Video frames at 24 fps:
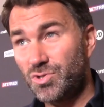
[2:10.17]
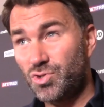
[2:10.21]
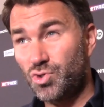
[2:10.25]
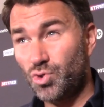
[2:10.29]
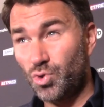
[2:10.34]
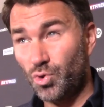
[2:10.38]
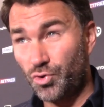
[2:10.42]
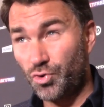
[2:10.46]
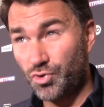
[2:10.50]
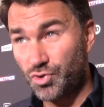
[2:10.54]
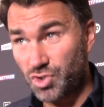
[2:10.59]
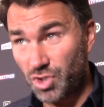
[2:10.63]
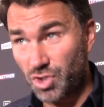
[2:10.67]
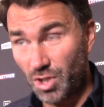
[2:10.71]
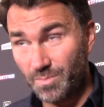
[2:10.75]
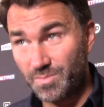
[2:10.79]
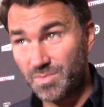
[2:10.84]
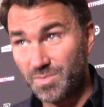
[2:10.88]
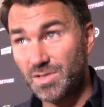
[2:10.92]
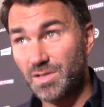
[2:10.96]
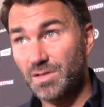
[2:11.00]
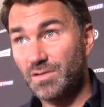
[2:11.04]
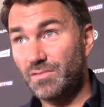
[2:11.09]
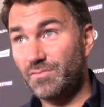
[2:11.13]
Jordan
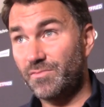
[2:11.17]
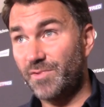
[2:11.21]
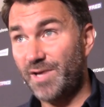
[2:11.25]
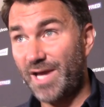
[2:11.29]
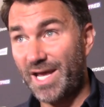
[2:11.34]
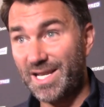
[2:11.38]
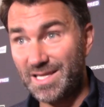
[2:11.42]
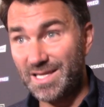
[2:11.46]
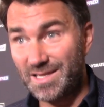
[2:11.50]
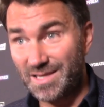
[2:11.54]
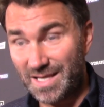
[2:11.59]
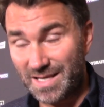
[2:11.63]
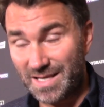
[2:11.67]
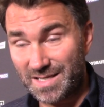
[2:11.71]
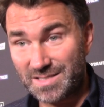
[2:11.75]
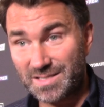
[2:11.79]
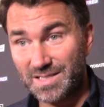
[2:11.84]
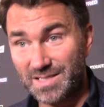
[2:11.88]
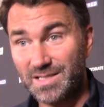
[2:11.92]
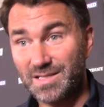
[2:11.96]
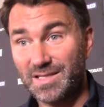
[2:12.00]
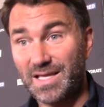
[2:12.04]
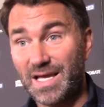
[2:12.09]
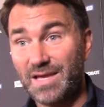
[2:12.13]
Thompson, Rhiannon
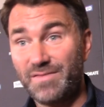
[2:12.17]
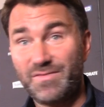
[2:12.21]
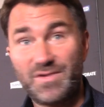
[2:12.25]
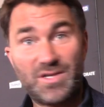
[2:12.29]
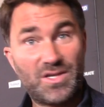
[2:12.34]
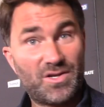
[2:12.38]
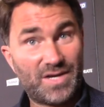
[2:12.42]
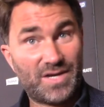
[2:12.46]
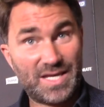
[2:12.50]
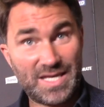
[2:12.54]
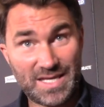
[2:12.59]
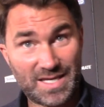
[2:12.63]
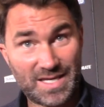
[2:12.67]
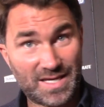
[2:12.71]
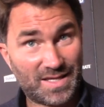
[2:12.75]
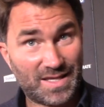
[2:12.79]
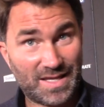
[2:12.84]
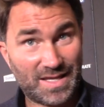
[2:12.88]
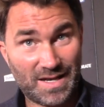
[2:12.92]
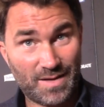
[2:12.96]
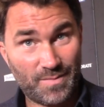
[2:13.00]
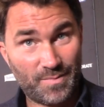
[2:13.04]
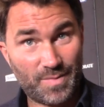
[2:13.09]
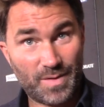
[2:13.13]
Dixon, David Naika,
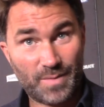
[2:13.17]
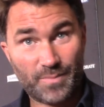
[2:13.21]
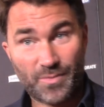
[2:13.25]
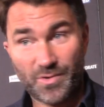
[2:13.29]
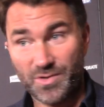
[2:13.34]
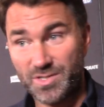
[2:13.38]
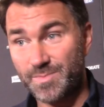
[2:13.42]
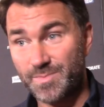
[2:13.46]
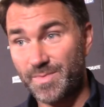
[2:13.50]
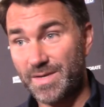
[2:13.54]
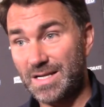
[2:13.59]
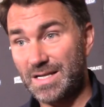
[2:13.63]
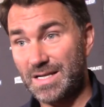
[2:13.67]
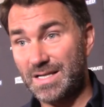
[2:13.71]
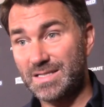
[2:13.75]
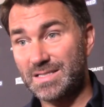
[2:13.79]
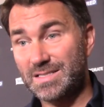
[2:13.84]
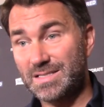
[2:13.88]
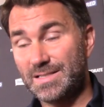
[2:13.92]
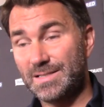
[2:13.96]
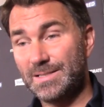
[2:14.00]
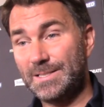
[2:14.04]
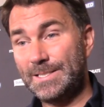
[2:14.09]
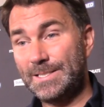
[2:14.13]
the Olympic bronze medalist.